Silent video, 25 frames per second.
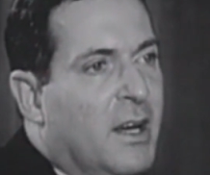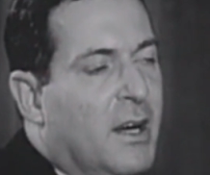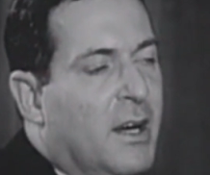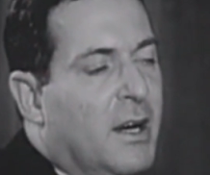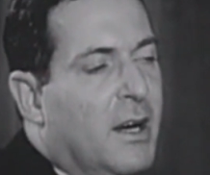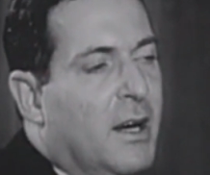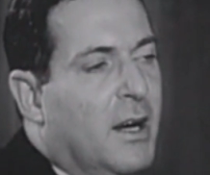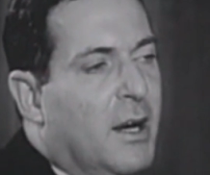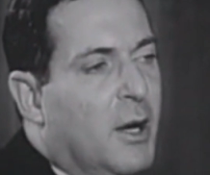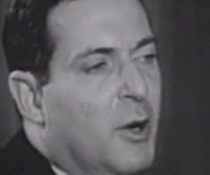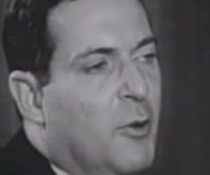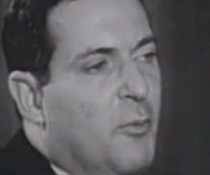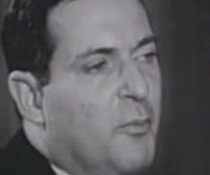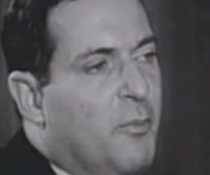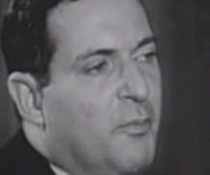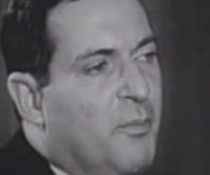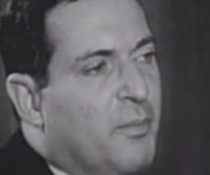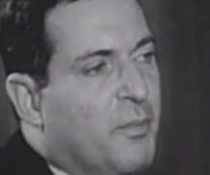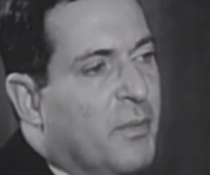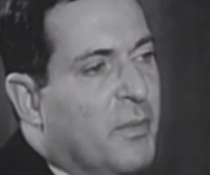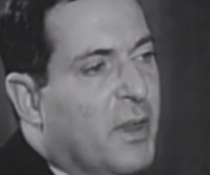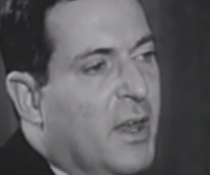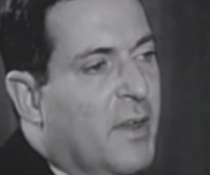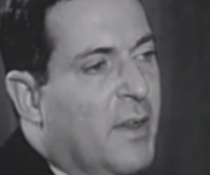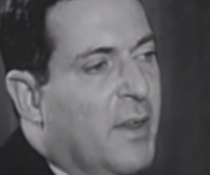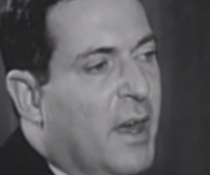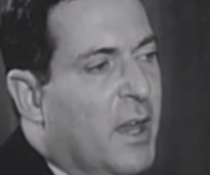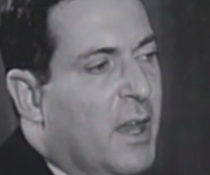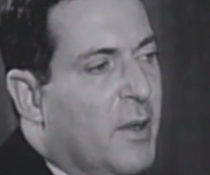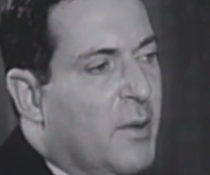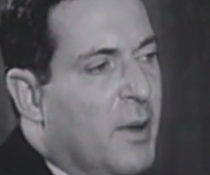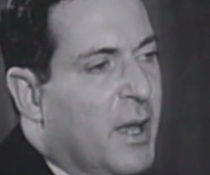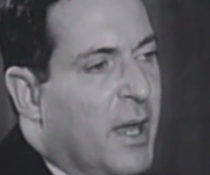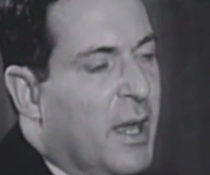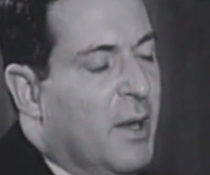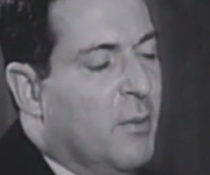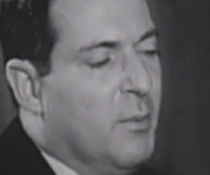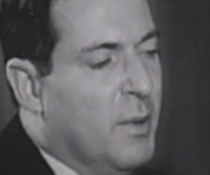On the
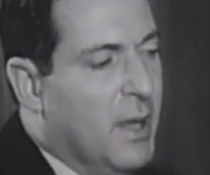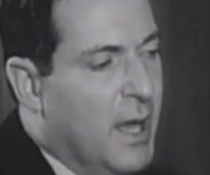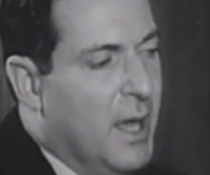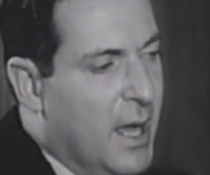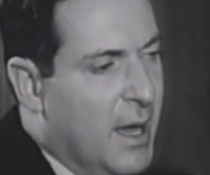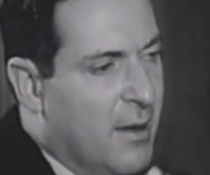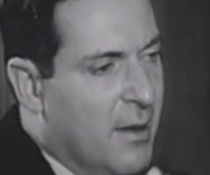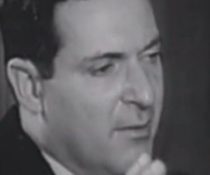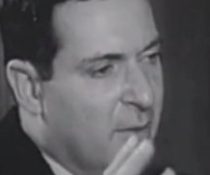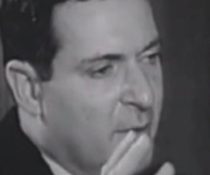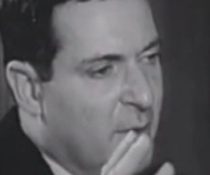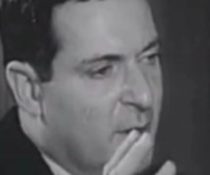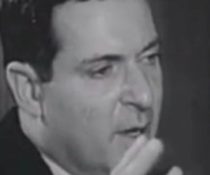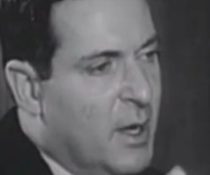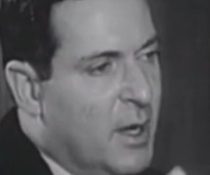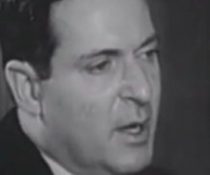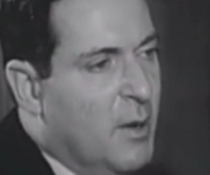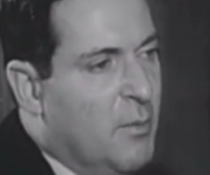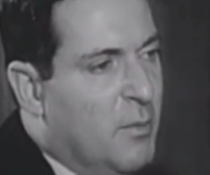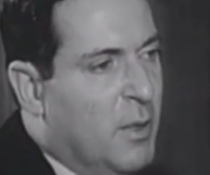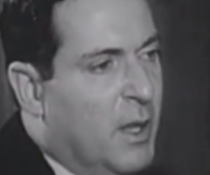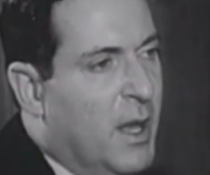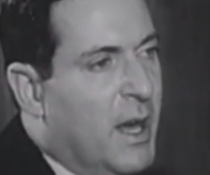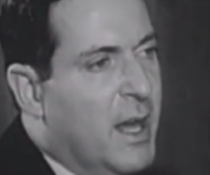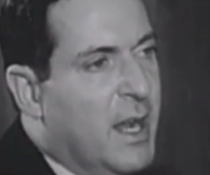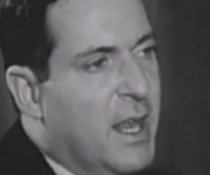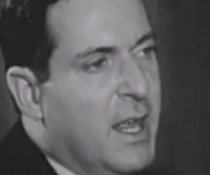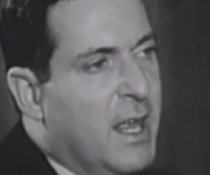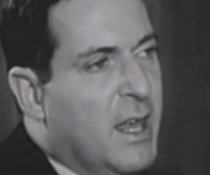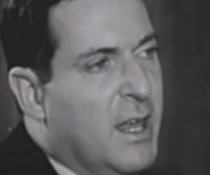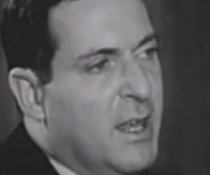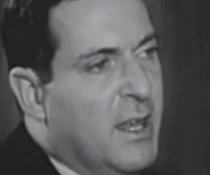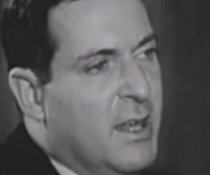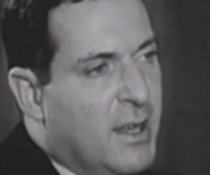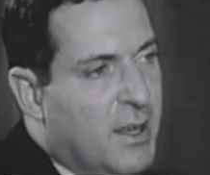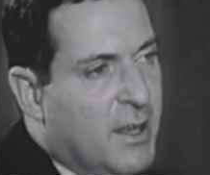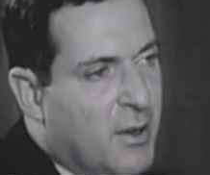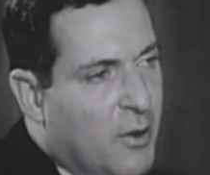other hand, we have
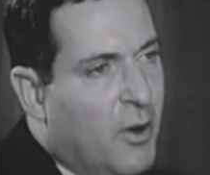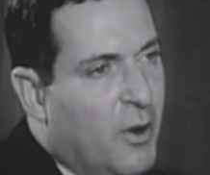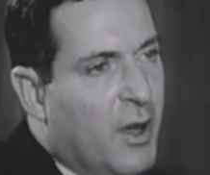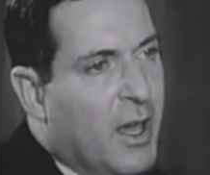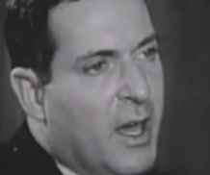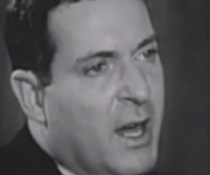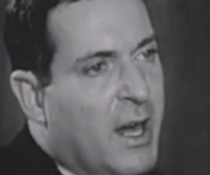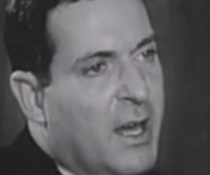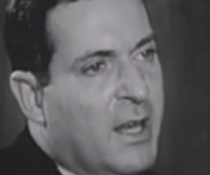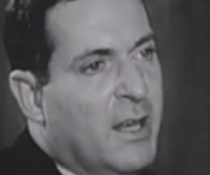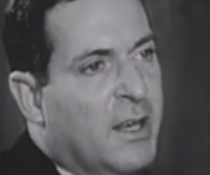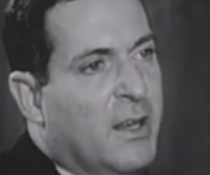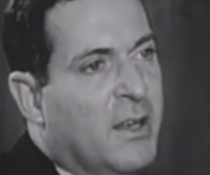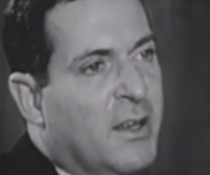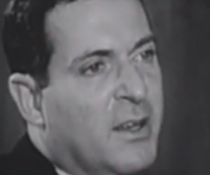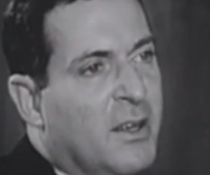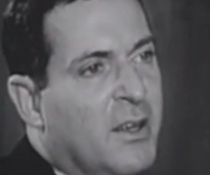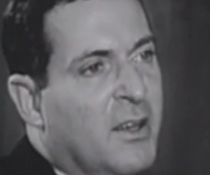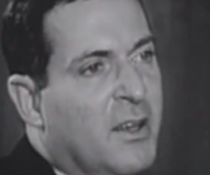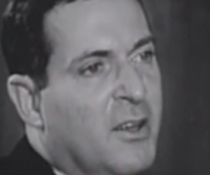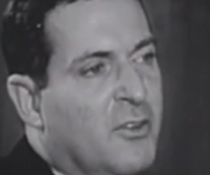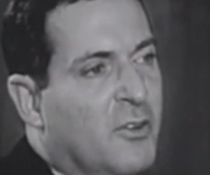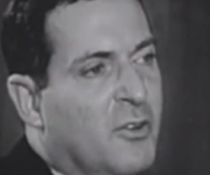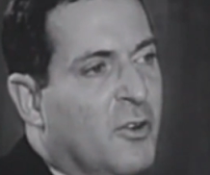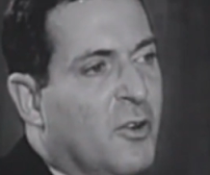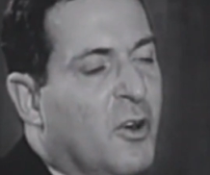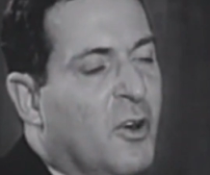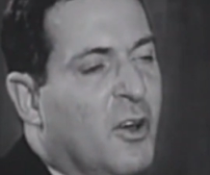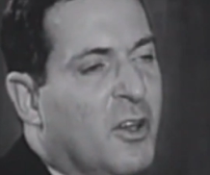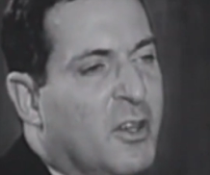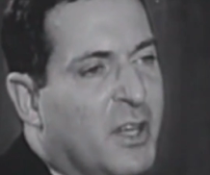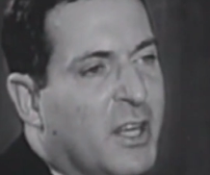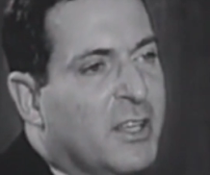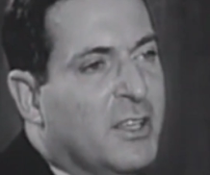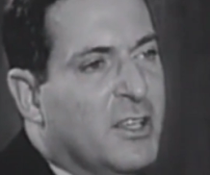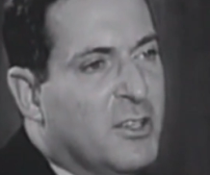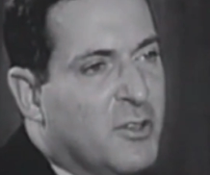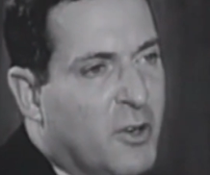planning going on in
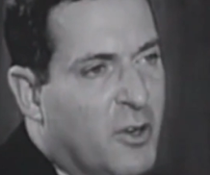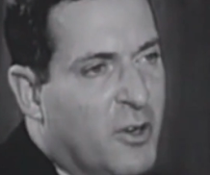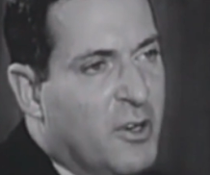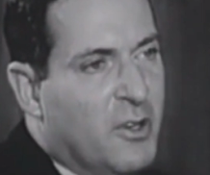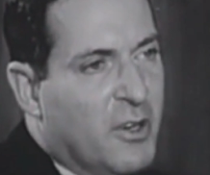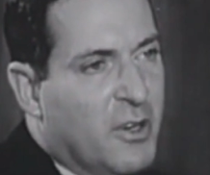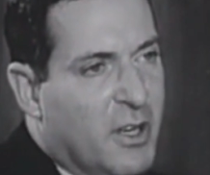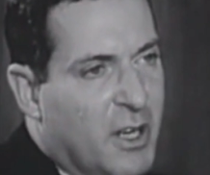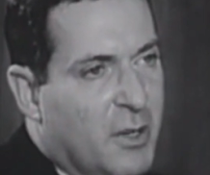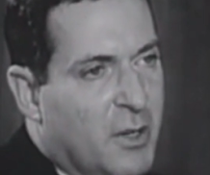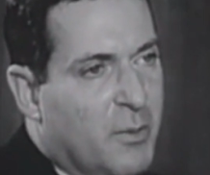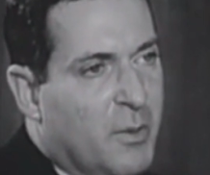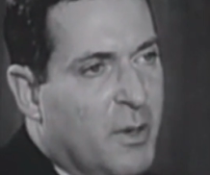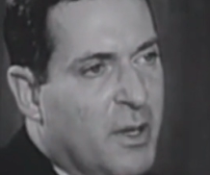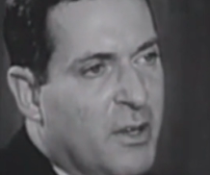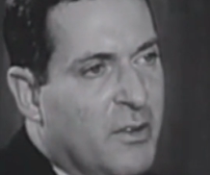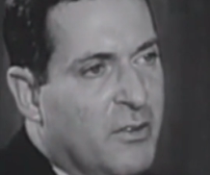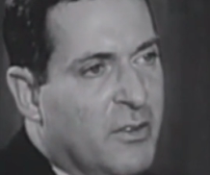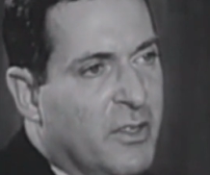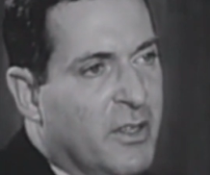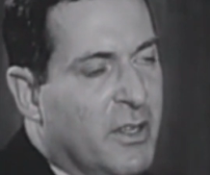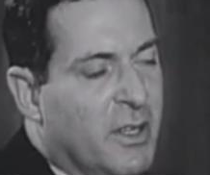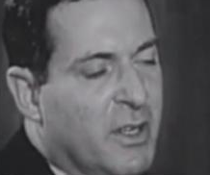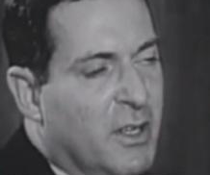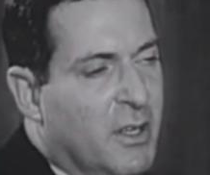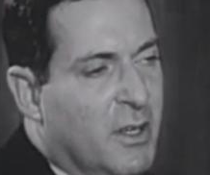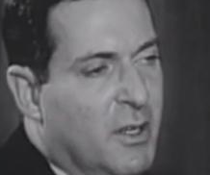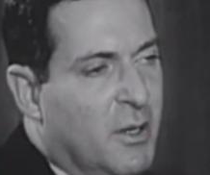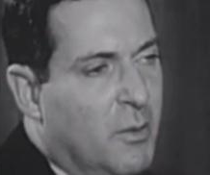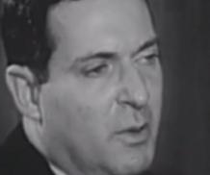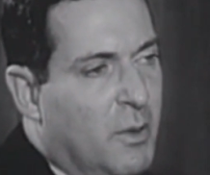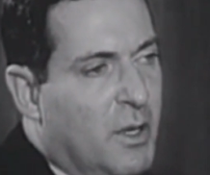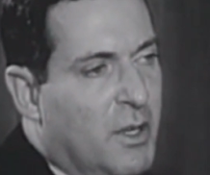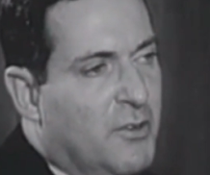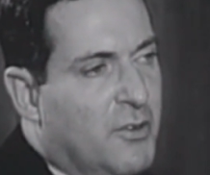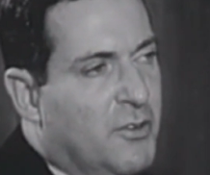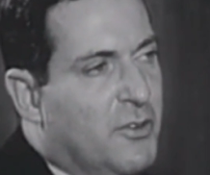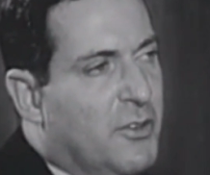so-called dictatorial countries,
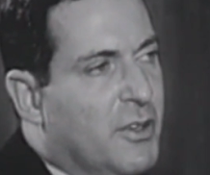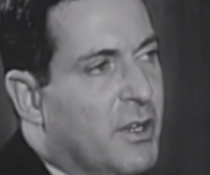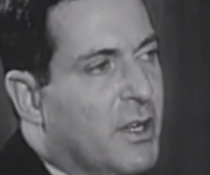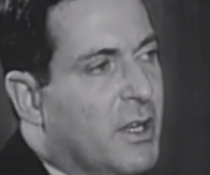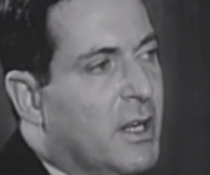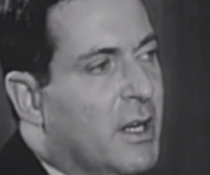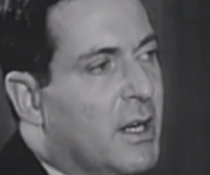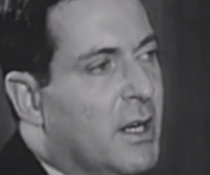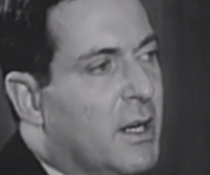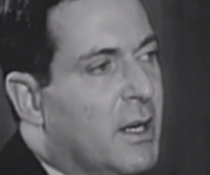which